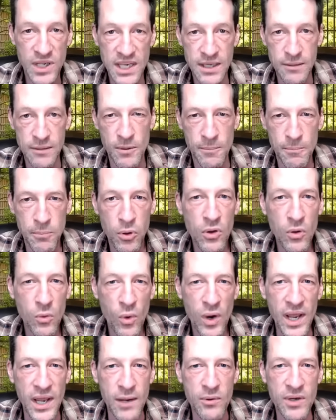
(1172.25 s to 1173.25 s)
get, we pull
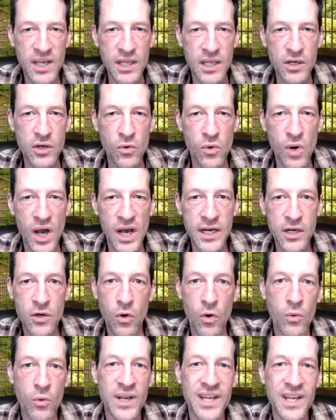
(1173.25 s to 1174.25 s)
away, we get neurotic,
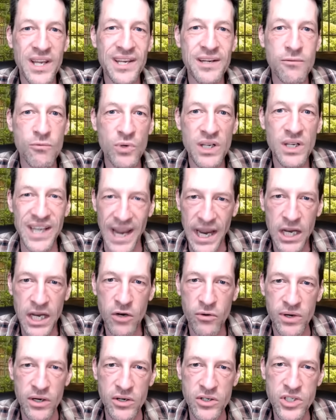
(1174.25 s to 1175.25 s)
or we get really
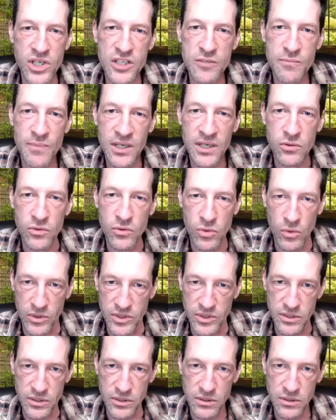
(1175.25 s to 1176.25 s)
angry or judgmental
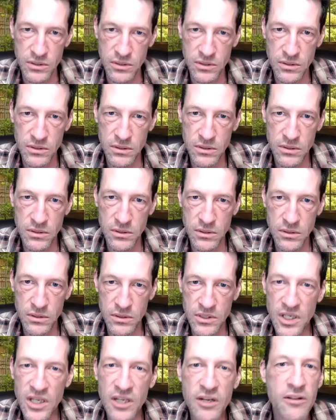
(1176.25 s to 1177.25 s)
towards it.
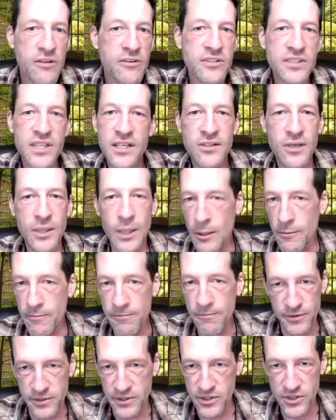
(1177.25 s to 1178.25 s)
None of those things are
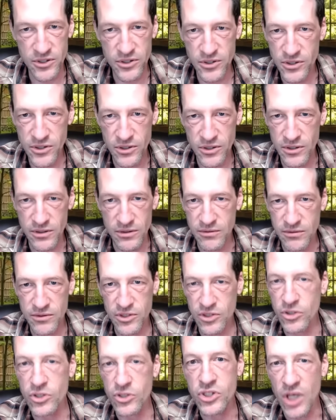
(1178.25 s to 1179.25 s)
helpful to do your
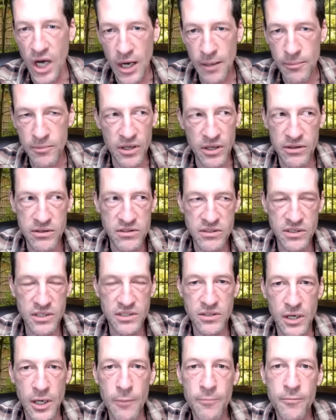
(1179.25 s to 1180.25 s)
your job, and none of those
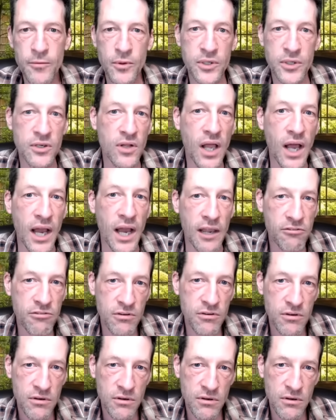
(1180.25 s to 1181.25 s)
things are helpful in your life.
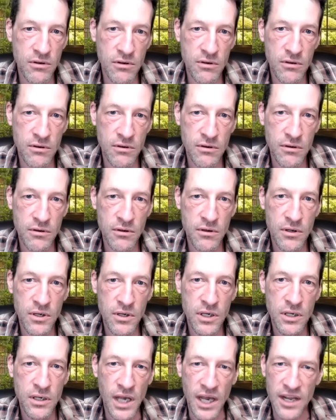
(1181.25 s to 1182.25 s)

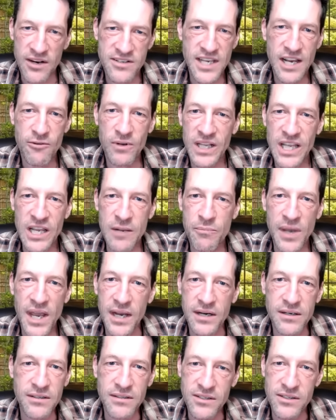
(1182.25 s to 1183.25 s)
How does that relate
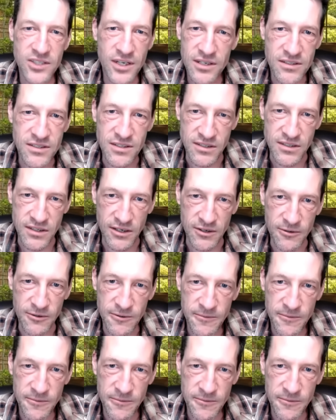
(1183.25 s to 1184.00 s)
back to the Genesis code?